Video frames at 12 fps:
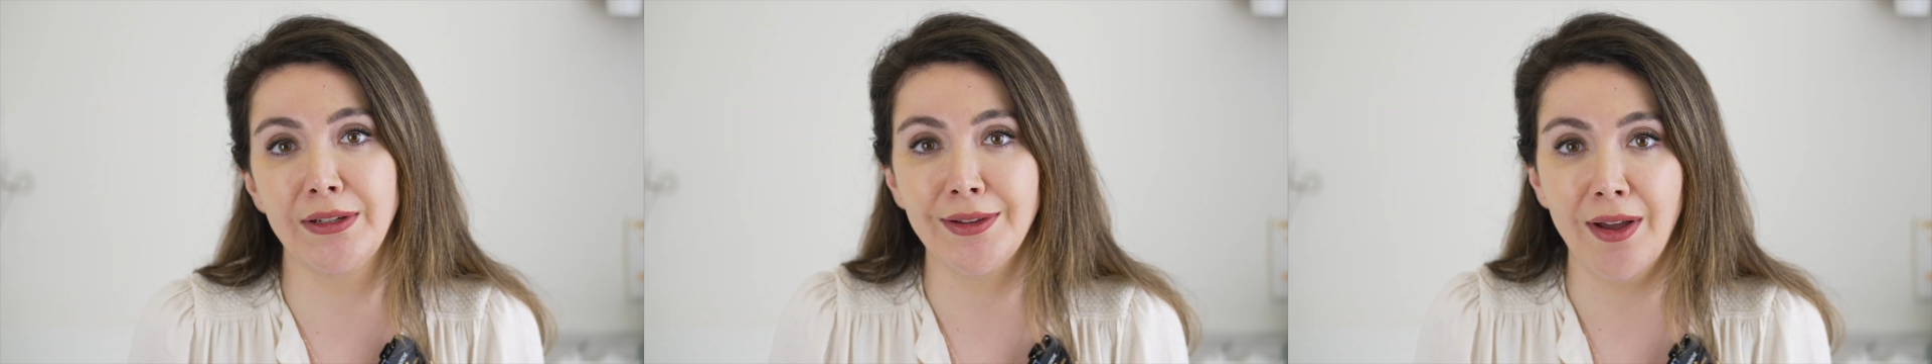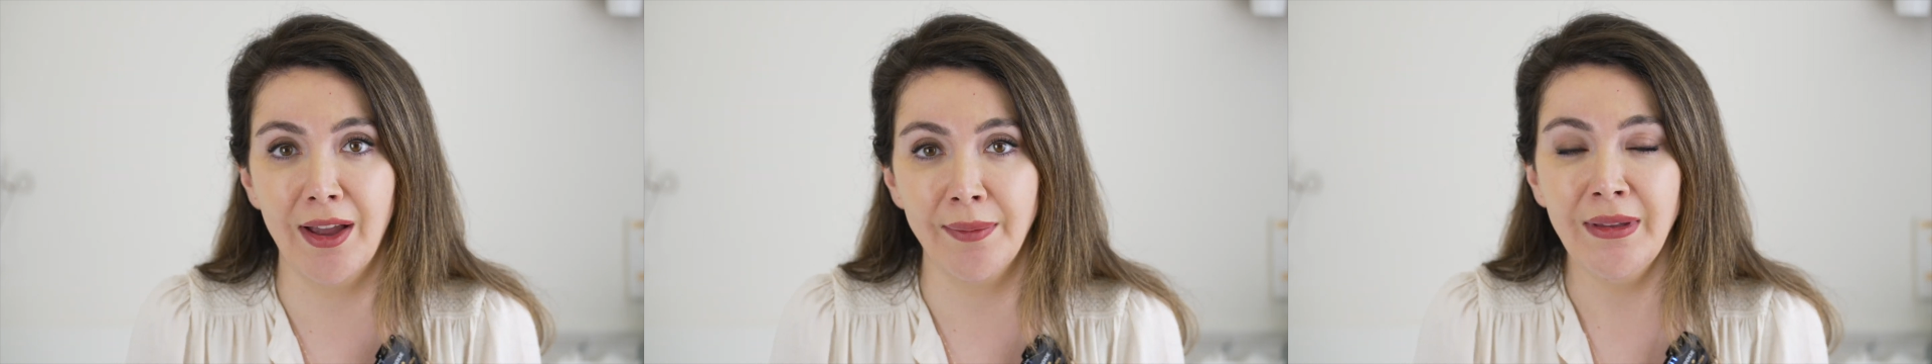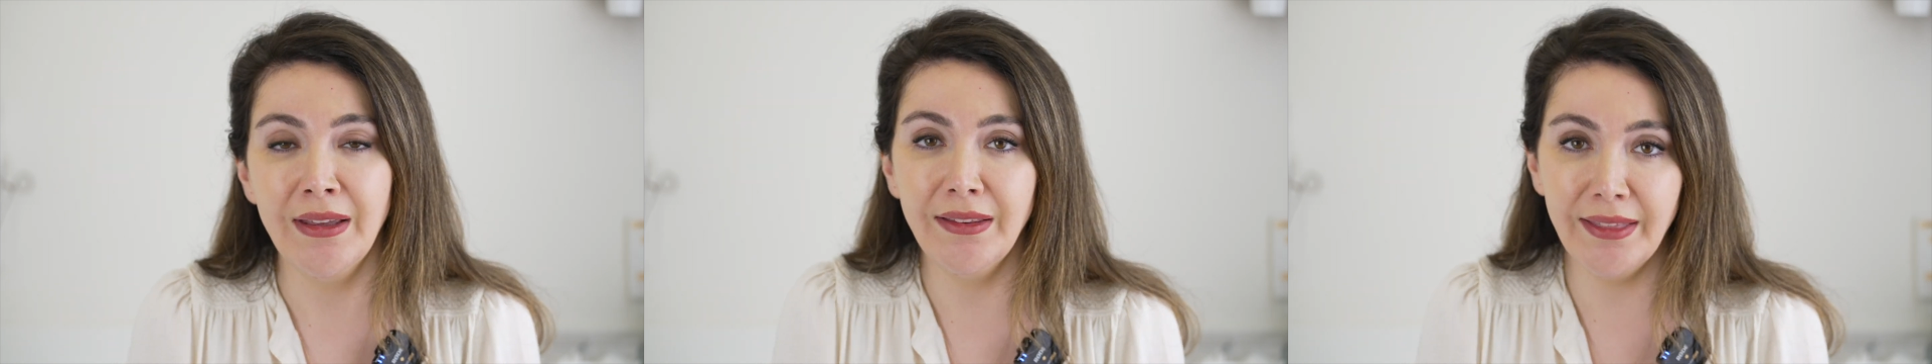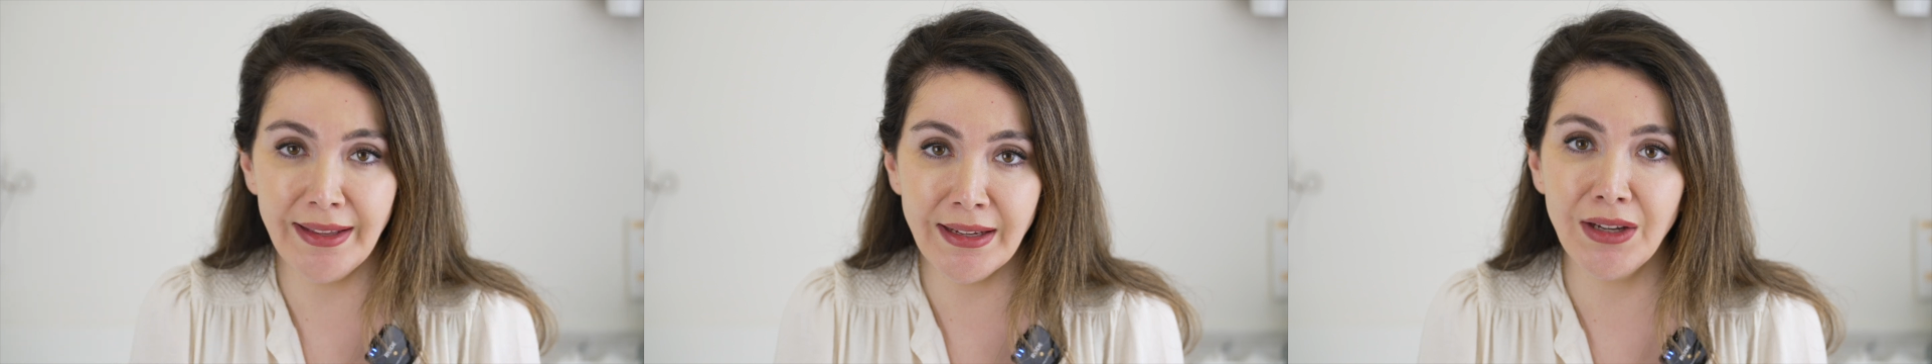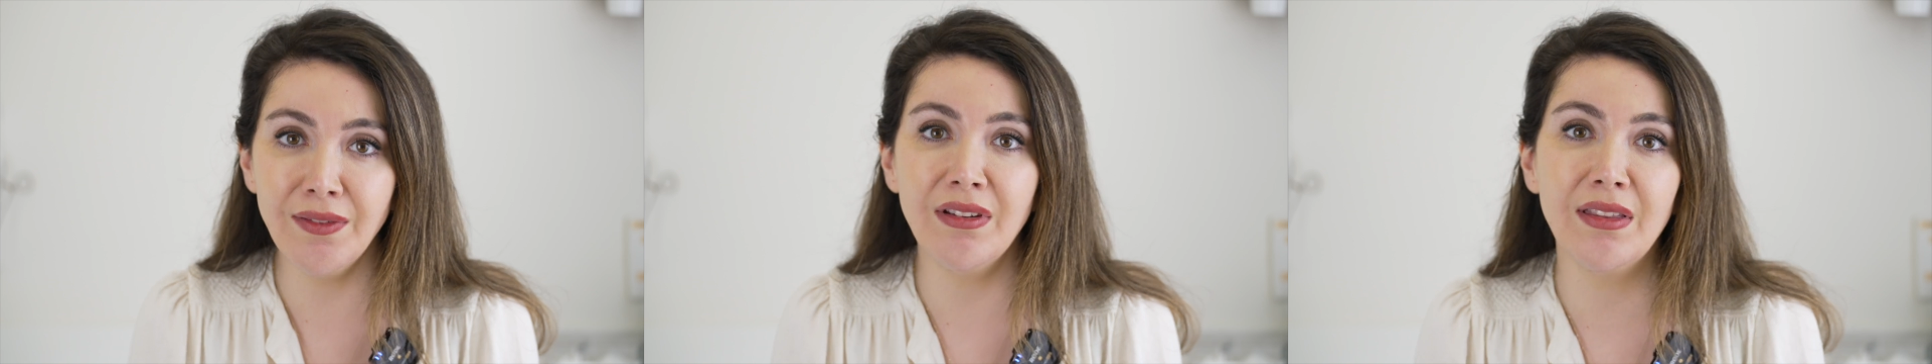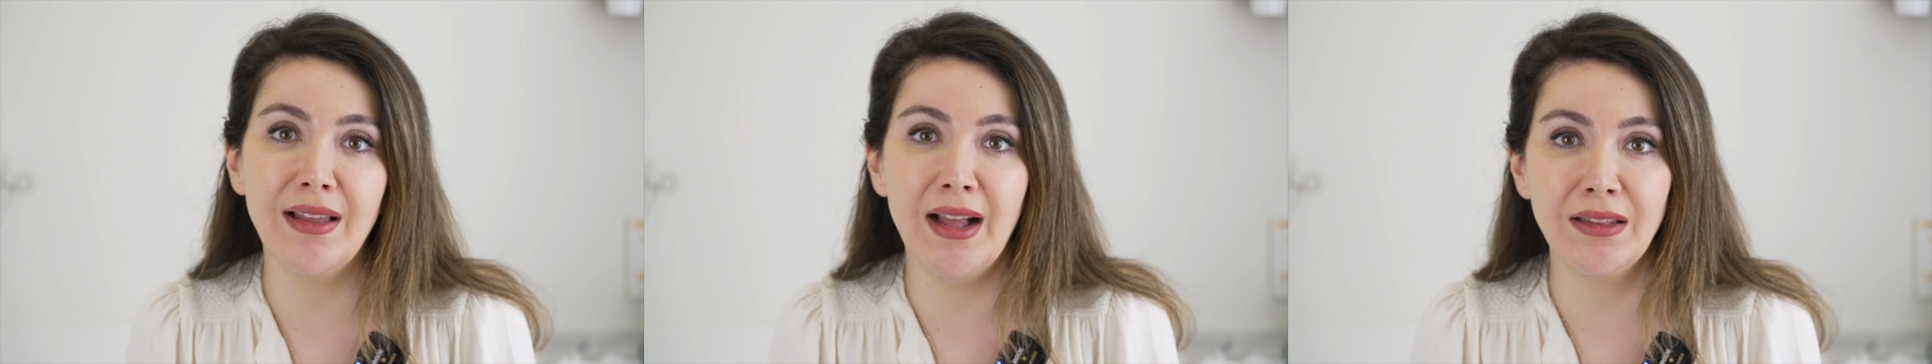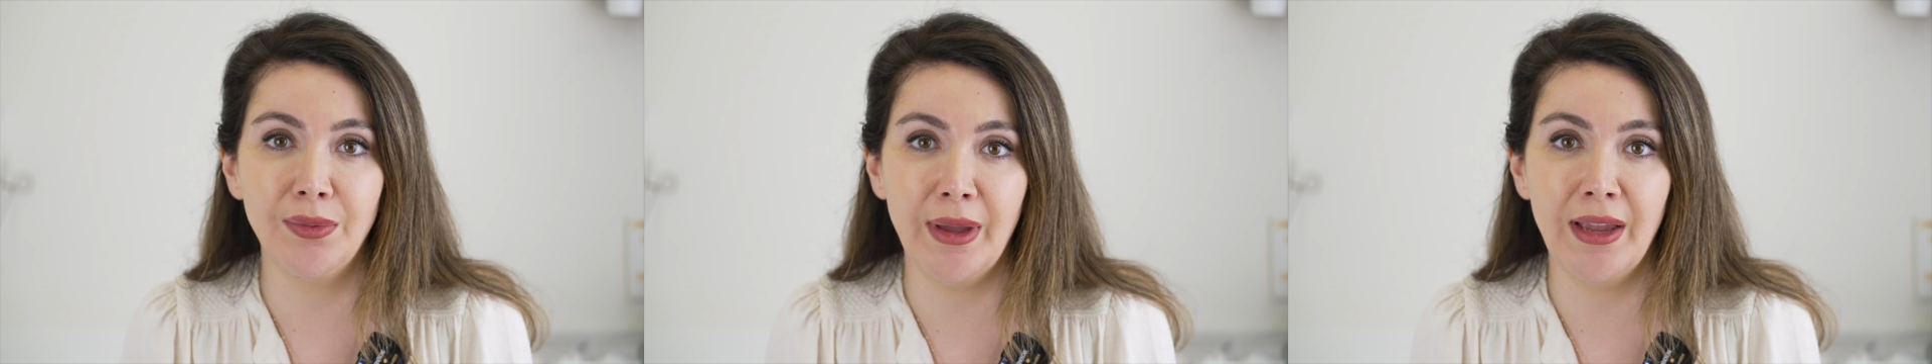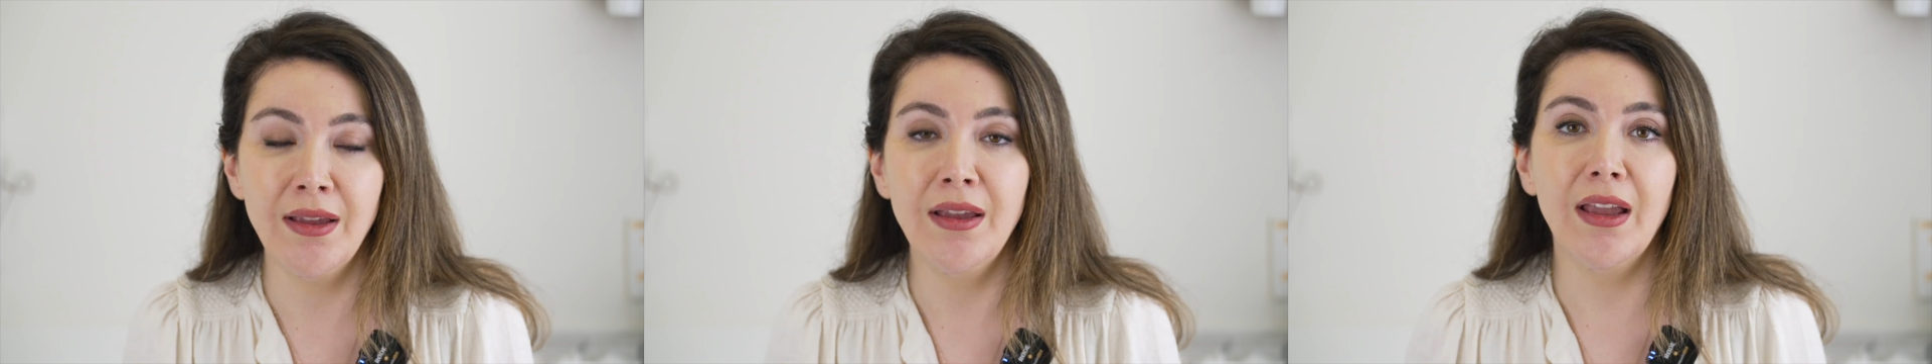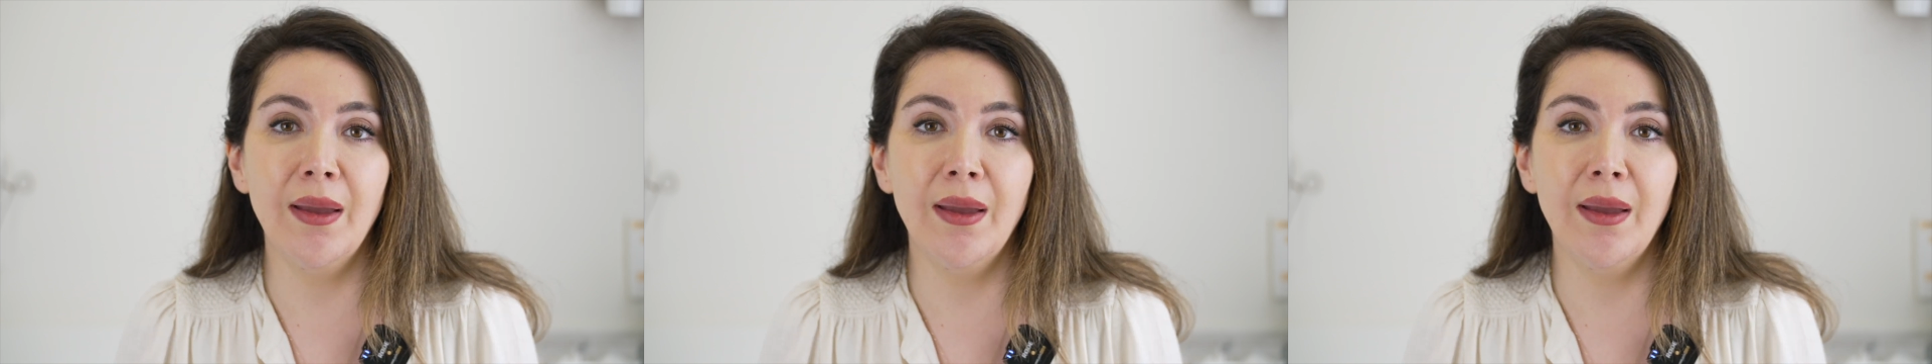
time. Think of it that way.